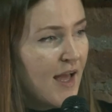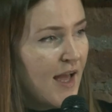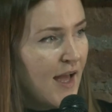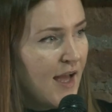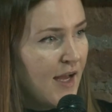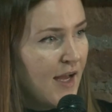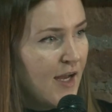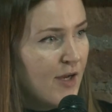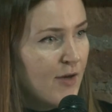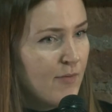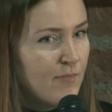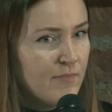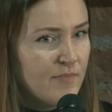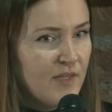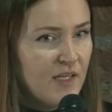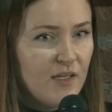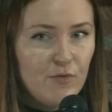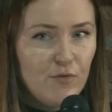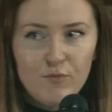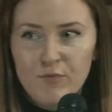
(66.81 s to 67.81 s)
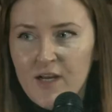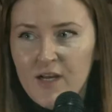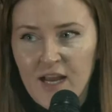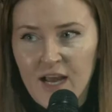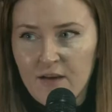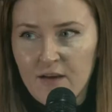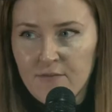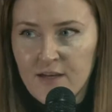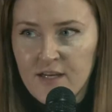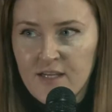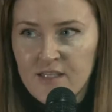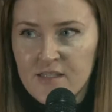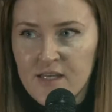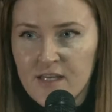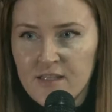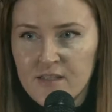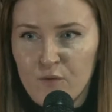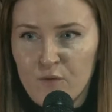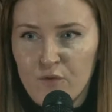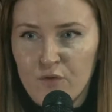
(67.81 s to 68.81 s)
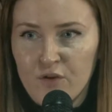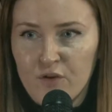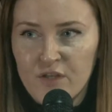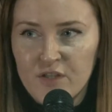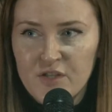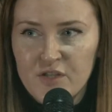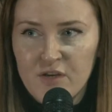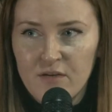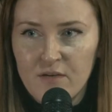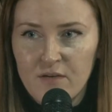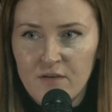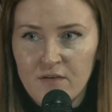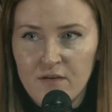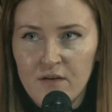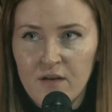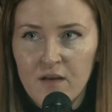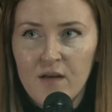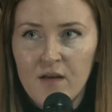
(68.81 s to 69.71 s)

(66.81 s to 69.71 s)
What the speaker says: They didn't really have any sense of tradition,